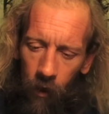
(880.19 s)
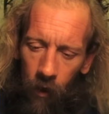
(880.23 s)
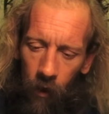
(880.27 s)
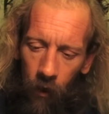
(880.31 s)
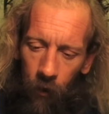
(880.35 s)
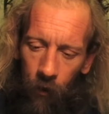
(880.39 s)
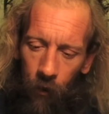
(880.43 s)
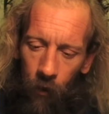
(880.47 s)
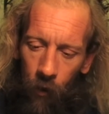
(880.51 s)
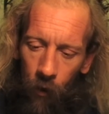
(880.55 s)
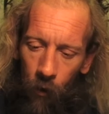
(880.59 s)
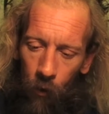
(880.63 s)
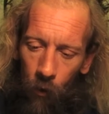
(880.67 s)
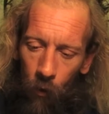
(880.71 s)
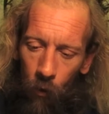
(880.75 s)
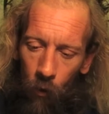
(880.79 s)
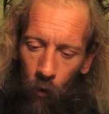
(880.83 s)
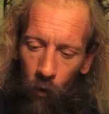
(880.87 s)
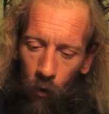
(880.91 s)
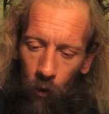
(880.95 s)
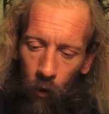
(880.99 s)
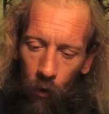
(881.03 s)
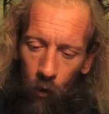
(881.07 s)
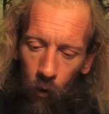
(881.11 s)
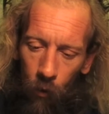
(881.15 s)
I know
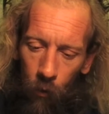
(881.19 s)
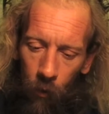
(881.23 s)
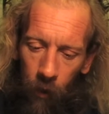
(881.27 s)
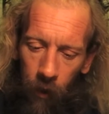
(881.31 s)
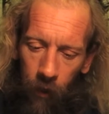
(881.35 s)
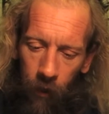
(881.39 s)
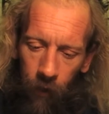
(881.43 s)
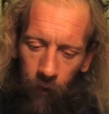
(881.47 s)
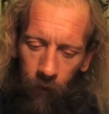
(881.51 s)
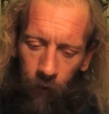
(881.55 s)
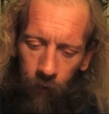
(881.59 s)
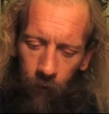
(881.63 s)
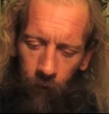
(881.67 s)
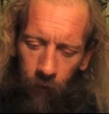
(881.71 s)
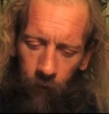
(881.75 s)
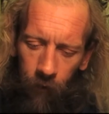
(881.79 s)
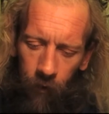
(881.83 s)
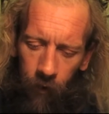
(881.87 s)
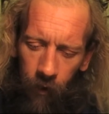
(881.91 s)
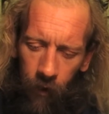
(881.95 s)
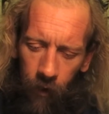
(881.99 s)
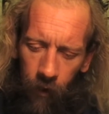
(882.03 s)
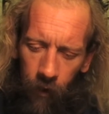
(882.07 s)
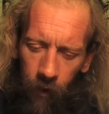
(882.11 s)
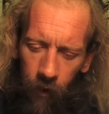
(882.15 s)
all your ways,
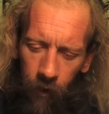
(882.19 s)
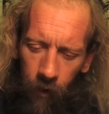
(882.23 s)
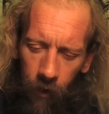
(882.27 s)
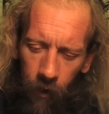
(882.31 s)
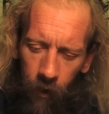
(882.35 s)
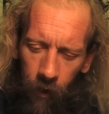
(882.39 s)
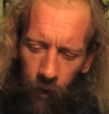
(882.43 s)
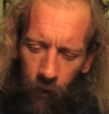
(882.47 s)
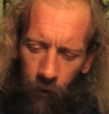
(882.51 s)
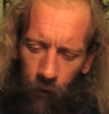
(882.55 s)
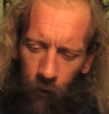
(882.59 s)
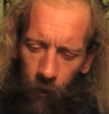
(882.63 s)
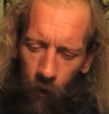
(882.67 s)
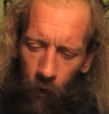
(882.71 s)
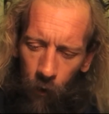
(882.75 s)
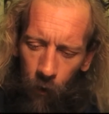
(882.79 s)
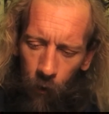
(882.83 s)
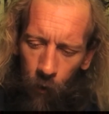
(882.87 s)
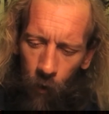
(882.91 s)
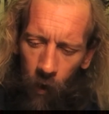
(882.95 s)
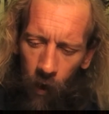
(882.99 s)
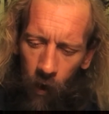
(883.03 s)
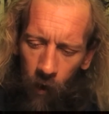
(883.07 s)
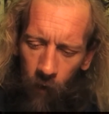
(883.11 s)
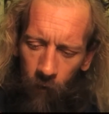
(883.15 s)
and though
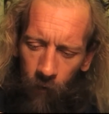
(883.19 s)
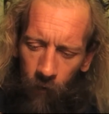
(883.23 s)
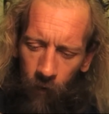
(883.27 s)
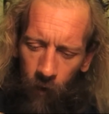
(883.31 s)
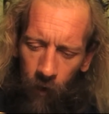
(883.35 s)
you have